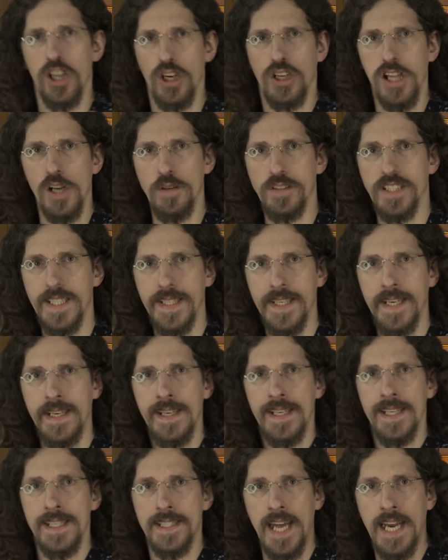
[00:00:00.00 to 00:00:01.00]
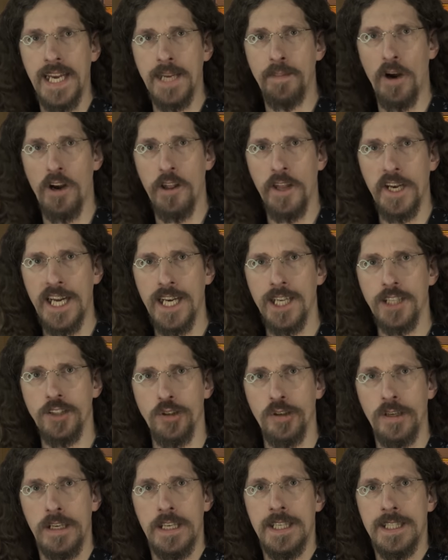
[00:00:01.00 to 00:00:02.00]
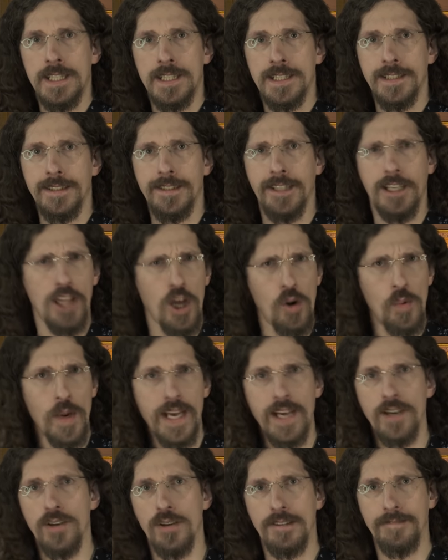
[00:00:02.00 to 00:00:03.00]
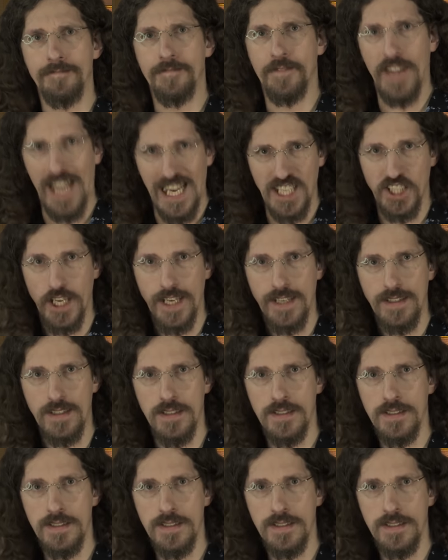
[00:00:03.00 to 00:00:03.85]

Look closely. Is any part of the dinosaur glowing or flashing?